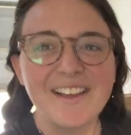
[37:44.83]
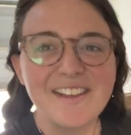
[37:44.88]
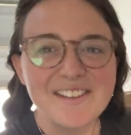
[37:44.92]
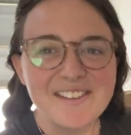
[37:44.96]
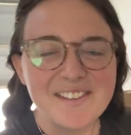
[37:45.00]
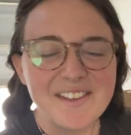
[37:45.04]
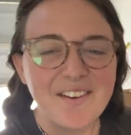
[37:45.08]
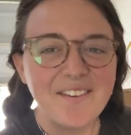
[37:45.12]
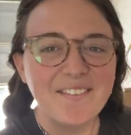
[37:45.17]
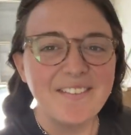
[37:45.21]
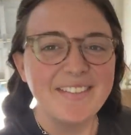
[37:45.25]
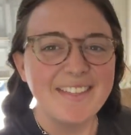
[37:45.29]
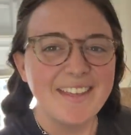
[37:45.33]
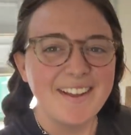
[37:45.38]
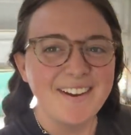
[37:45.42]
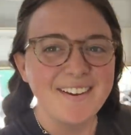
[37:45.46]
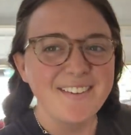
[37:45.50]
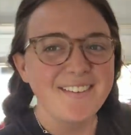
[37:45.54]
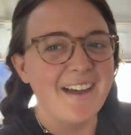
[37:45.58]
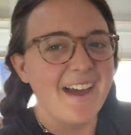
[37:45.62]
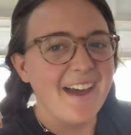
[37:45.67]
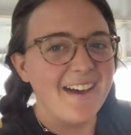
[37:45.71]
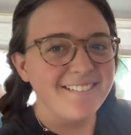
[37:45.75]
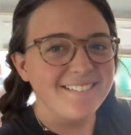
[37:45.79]
So there
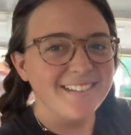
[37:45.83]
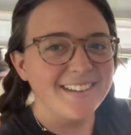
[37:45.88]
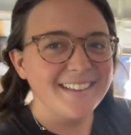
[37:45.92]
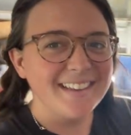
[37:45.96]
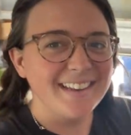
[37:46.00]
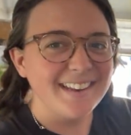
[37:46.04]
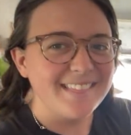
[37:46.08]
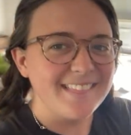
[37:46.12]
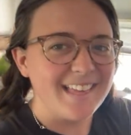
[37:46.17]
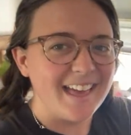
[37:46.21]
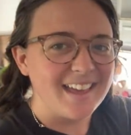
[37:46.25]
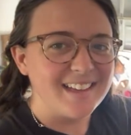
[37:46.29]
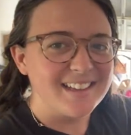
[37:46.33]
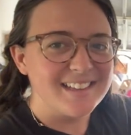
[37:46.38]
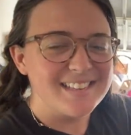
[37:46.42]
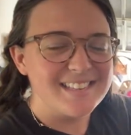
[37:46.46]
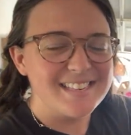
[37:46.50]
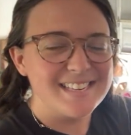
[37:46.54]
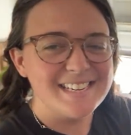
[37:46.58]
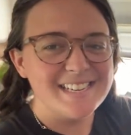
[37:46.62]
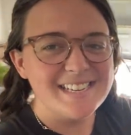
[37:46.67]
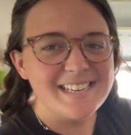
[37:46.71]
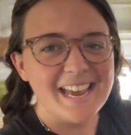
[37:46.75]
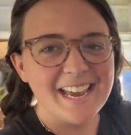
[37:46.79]
you have it. That
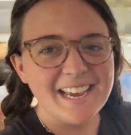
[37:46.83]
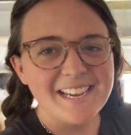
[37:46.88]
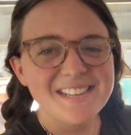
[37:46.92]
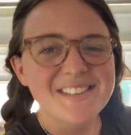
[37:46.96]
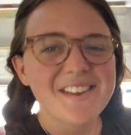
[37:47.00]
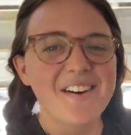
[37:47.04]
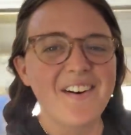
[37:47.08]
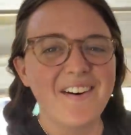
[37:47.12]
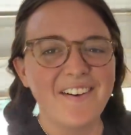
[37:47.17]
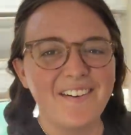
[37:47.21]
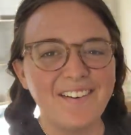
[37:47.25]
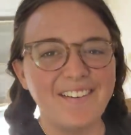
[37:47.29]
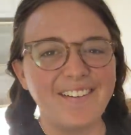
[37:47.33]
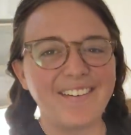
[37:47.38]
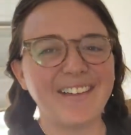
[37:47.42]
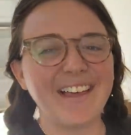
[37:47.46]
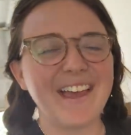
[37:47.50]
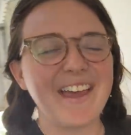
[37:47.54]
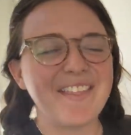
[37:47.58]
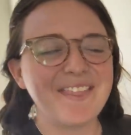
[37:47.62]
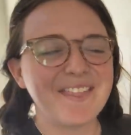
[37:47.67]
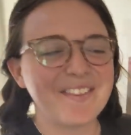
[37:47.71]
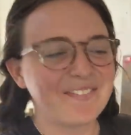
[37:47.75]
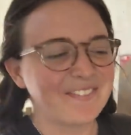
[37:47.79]
is today's haul
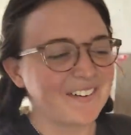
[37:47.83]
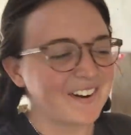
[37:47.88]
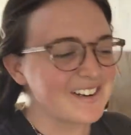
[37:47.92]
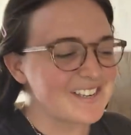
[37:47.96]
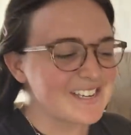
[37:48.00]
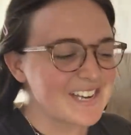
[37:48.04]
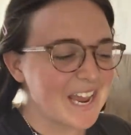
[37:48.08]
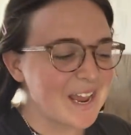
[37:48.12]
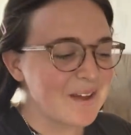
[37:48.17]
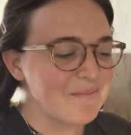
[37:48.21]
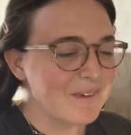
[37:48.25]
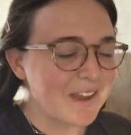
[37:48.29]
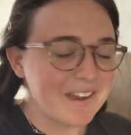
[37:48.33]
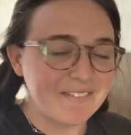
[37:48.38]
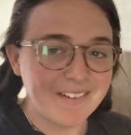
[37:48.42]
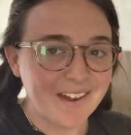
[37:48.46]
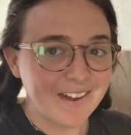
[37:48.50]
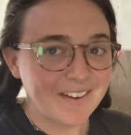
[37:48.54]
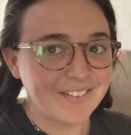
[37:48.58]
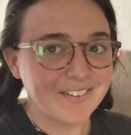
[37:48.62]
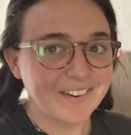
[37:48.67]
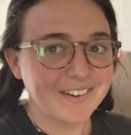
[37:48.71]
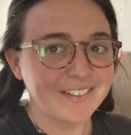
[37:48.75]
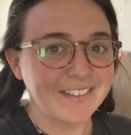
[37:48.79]
and the first time I've
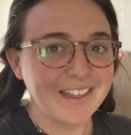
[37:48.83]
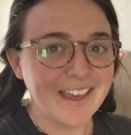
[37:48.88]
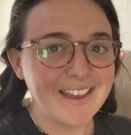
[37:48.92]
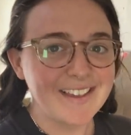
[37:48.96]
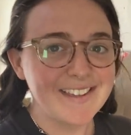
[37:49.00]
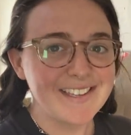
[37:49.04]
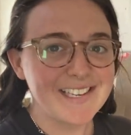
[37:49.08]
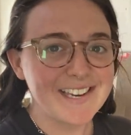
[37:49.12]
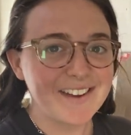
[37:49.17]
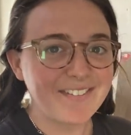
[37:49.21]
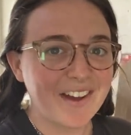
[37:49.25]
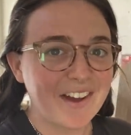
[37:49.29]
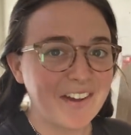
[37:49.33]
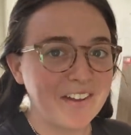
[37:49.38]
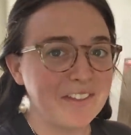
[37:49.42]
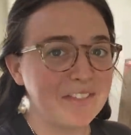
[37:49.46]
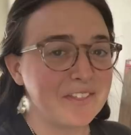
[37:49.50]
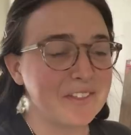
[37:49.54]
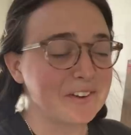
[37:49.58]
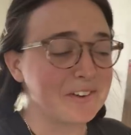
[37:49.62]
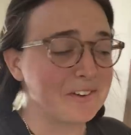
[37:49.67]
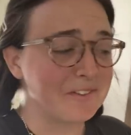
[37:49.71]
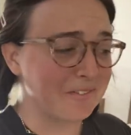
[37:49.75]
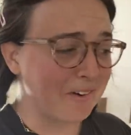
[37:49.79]
ever laid stuff out in
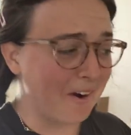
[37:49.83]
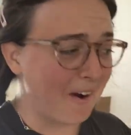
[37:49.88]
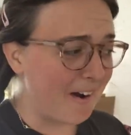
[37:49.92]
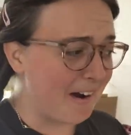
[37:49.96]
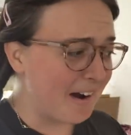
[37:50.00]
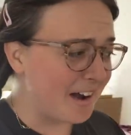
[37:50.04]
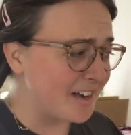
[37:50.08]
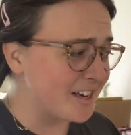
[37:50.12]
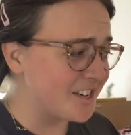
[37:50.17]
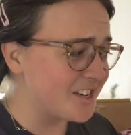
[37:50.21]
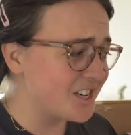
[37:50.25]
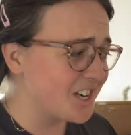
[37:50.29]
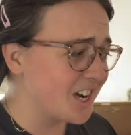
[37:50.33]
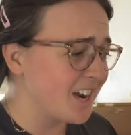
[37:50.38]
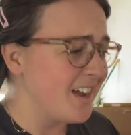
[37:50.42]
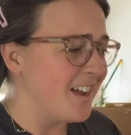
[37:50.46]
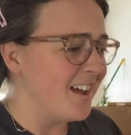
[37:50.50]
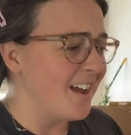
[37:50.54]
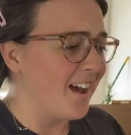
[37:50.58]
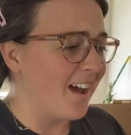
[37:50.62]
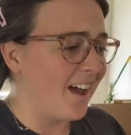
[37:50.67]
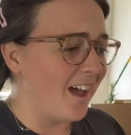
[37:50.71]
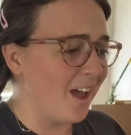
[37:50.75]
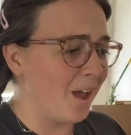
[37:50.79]
the garage.
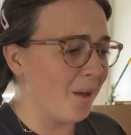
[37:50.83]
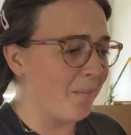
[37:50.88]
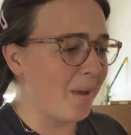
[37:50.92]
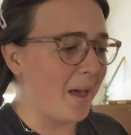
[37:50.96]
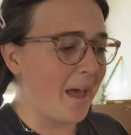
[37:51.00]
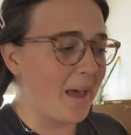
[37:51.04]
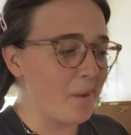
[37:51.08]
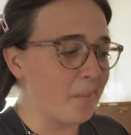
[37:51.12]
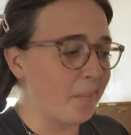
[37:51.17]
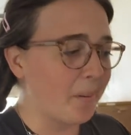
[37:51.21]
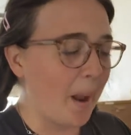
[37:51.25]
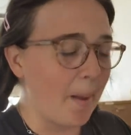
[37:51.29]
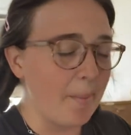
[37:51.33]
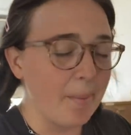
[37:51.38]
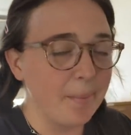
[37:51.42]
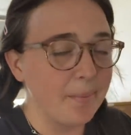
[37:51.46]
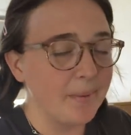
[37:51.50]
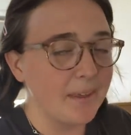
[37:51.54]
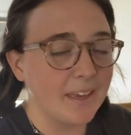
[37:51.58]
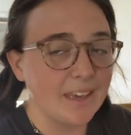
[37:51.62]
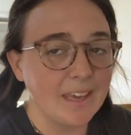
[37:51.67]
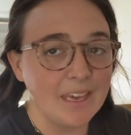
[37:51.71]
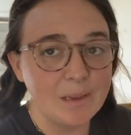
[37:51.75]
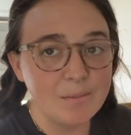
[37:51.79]
Um, I'll
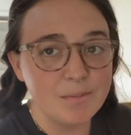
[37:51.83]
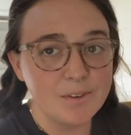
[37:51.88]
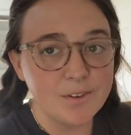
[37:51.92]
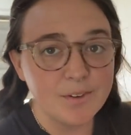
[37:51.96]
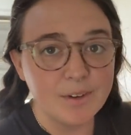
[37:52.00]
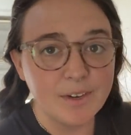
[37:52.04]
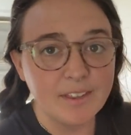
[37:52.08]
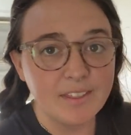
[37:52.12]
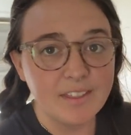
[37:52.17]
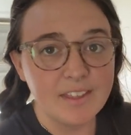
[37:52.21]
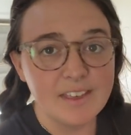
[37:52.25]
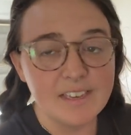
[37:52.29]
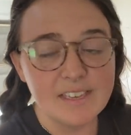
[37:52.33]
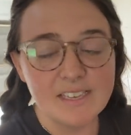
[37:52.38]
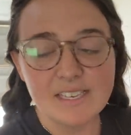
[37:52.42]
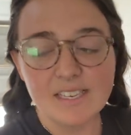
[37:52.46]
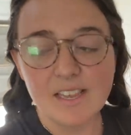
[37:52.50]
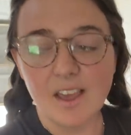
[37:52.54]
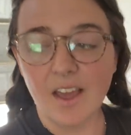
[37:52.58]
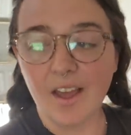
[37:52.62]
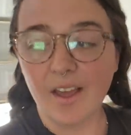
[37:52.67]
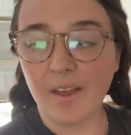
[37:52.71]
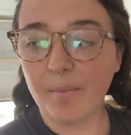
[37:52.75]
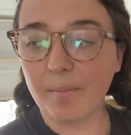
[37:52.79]
probably keep doing this.
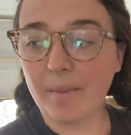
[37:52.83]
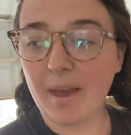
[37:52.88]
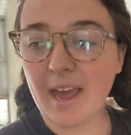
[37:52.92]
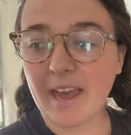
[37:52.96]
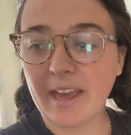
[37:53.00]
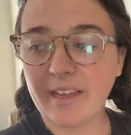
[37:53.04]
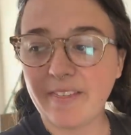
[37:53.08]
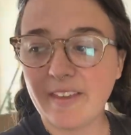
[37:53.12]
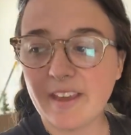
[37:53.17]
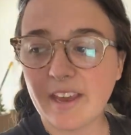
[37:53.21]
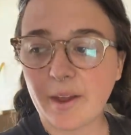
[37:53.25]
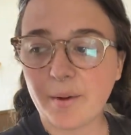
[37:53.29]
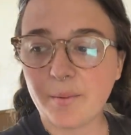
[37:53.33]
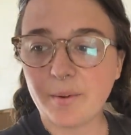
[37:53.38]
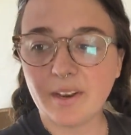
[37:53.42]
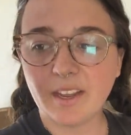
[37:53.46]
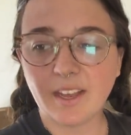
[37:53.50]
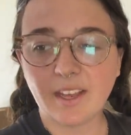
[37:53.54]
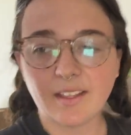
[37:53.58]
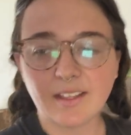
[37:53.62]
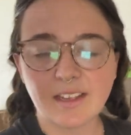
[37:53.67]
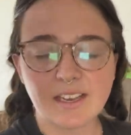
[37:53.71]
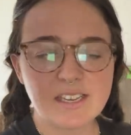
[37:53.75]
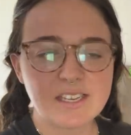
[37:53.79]
Um, I think I want to
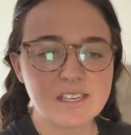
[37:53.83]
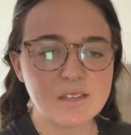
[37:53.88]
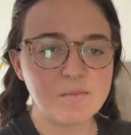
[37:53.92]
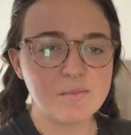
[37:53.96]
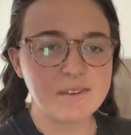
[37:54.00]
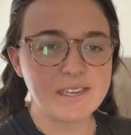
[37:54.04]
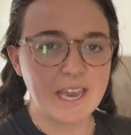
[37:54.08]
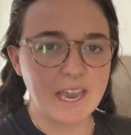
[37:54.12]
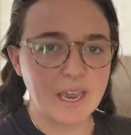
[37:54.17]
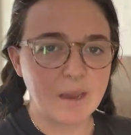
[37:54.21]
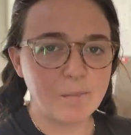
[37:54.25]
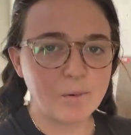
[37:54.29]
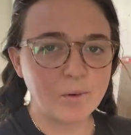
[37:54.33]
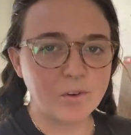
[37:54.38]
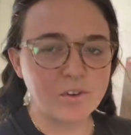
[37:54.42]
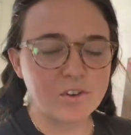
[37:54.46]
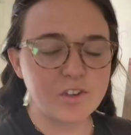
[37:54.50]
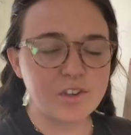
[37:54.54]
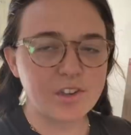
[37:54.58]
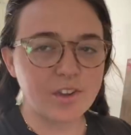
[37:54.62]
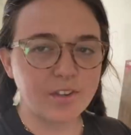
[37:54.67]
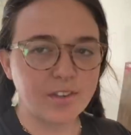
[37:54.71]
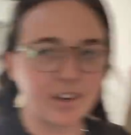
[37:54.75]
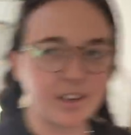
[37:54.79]
get like some
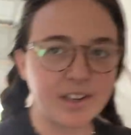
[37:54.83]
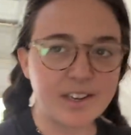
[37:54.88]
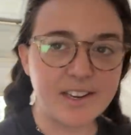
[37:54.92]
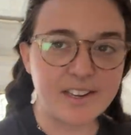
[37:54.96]
tables so that it